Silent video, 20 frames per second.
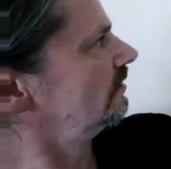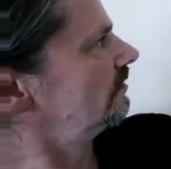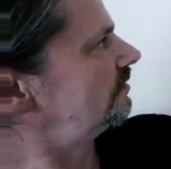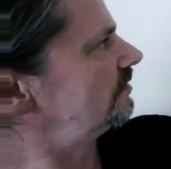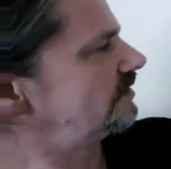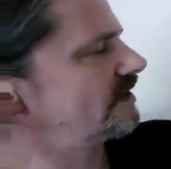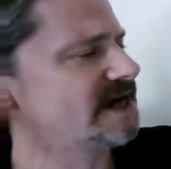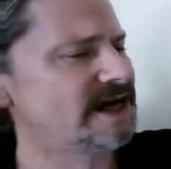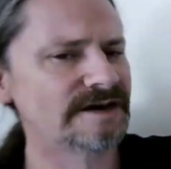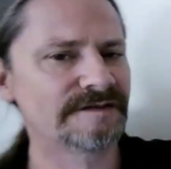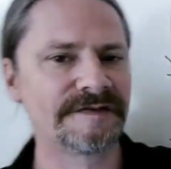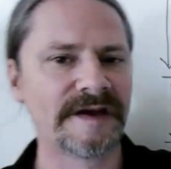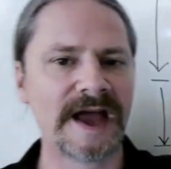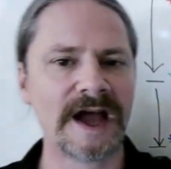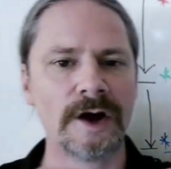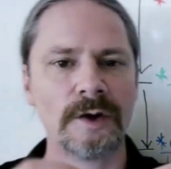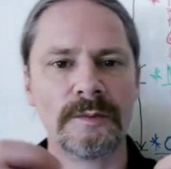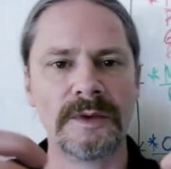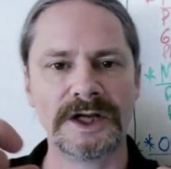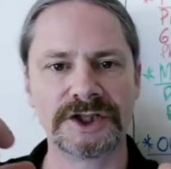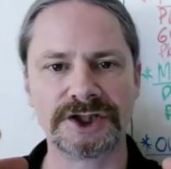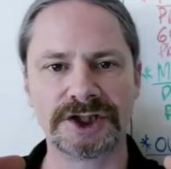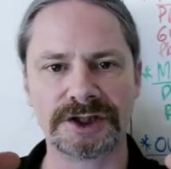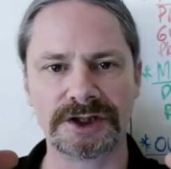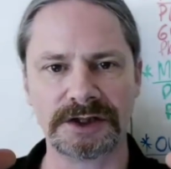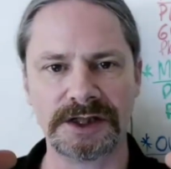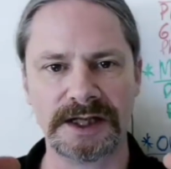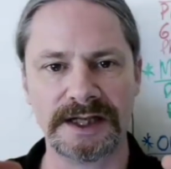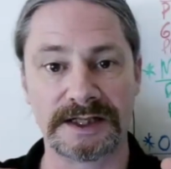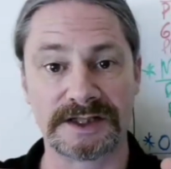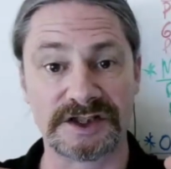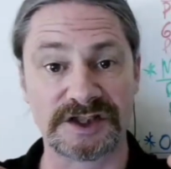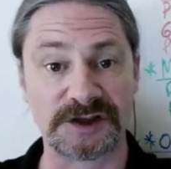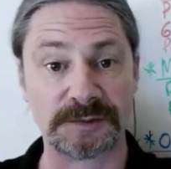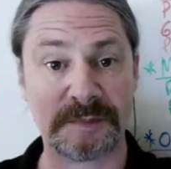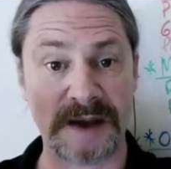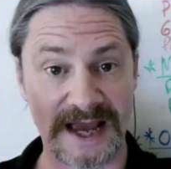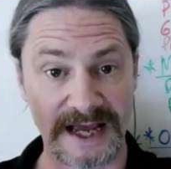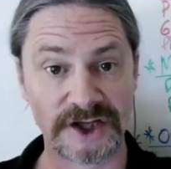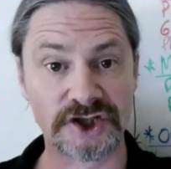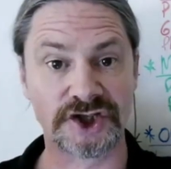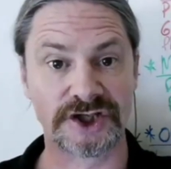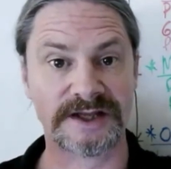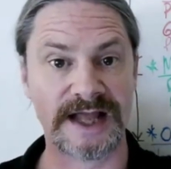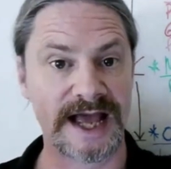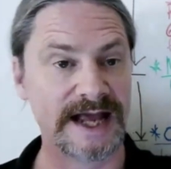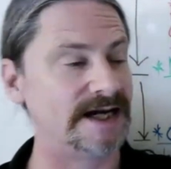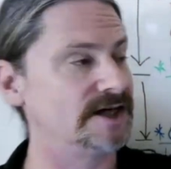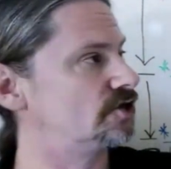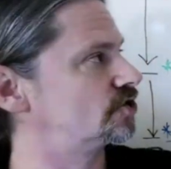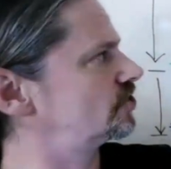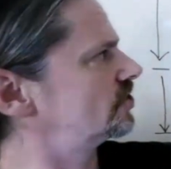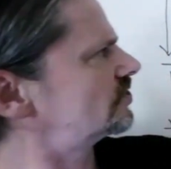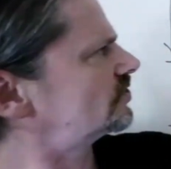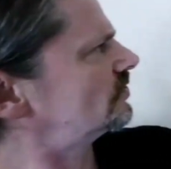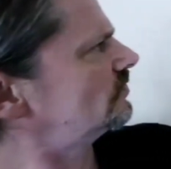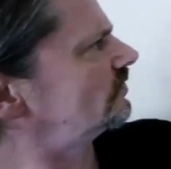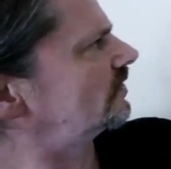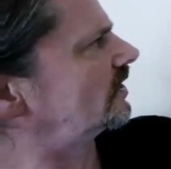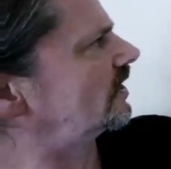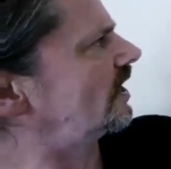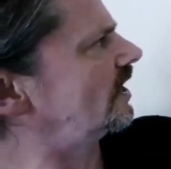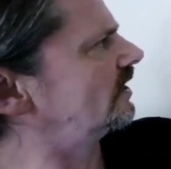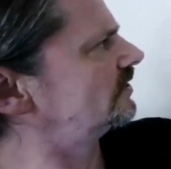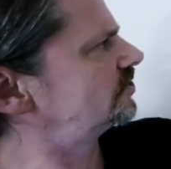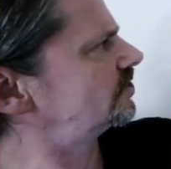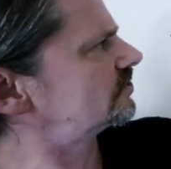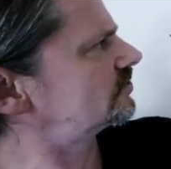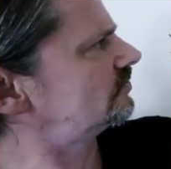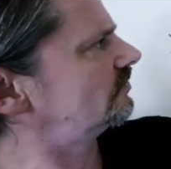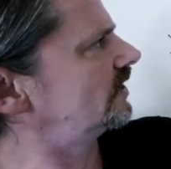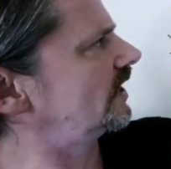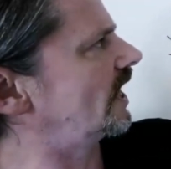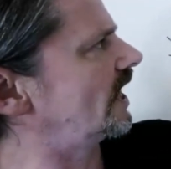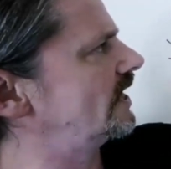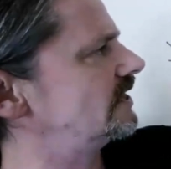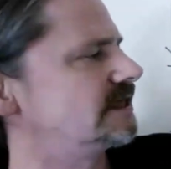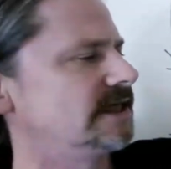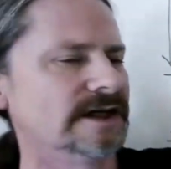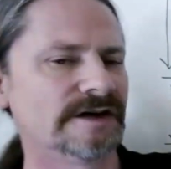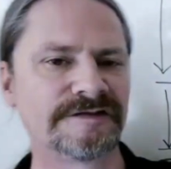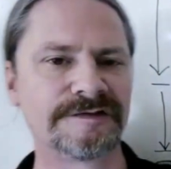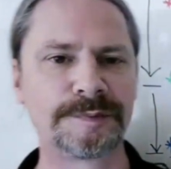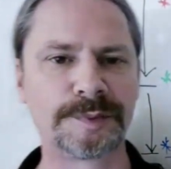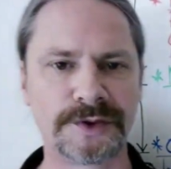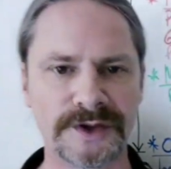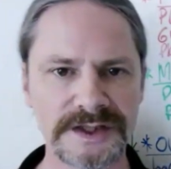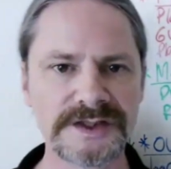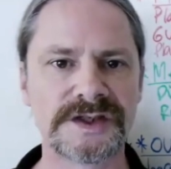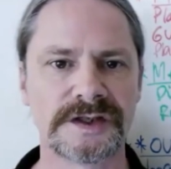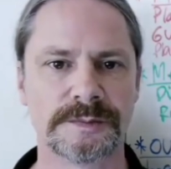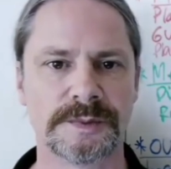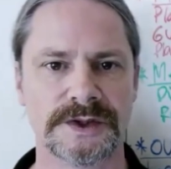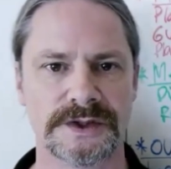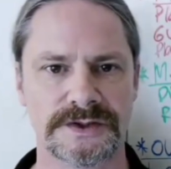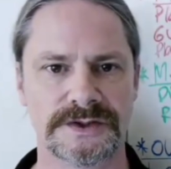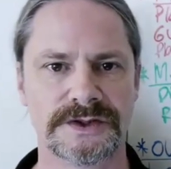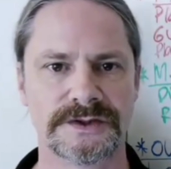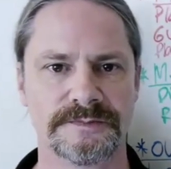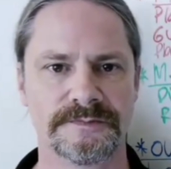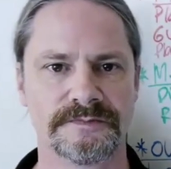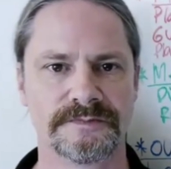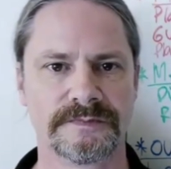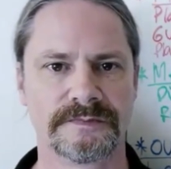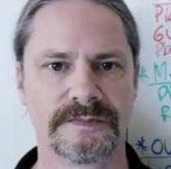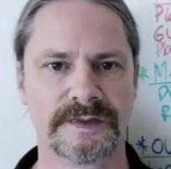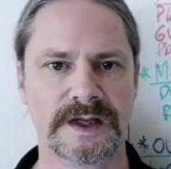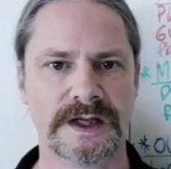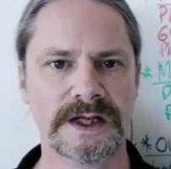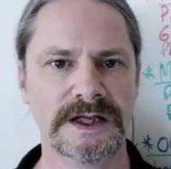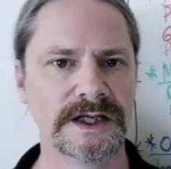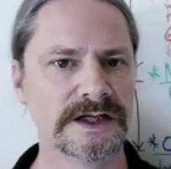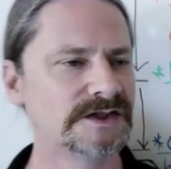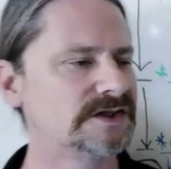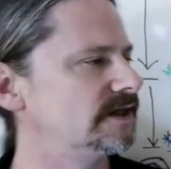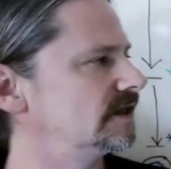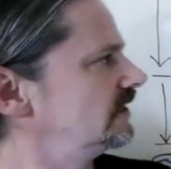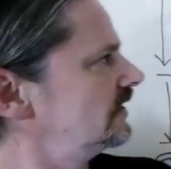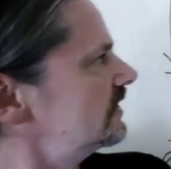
Think of how much expansion that is just on the con just on the idea of principles. Now see,